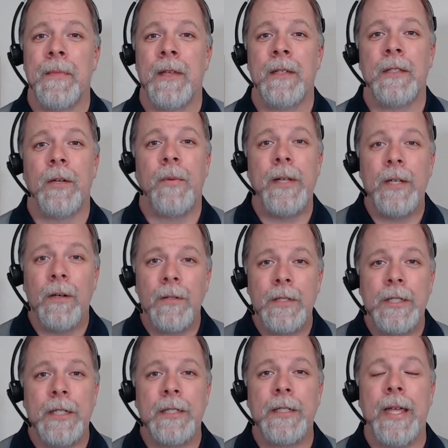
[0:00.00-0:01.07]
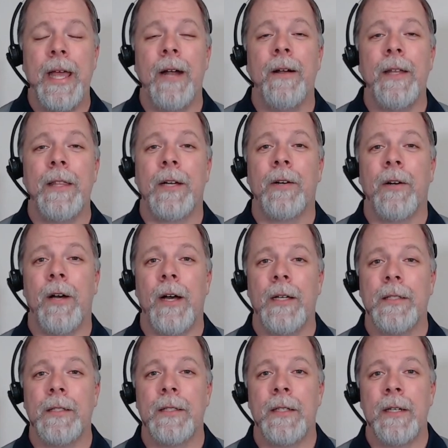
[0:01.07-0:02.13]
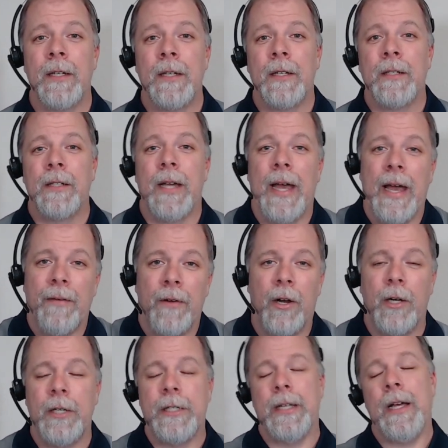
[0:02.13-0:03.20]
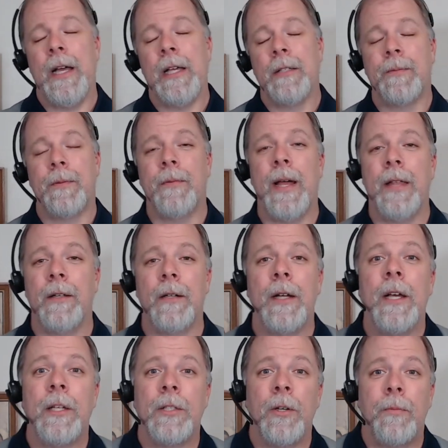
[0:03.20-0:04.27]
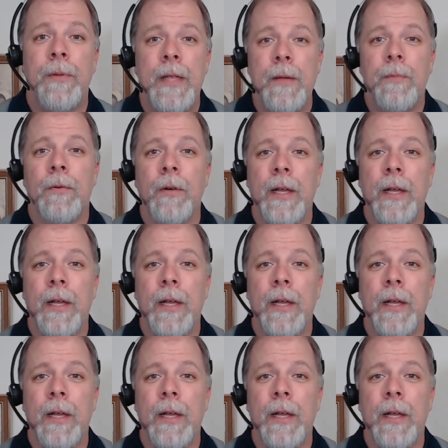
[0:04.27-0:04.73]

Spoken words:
So we don't just carry the cross to have hard times, but rather so people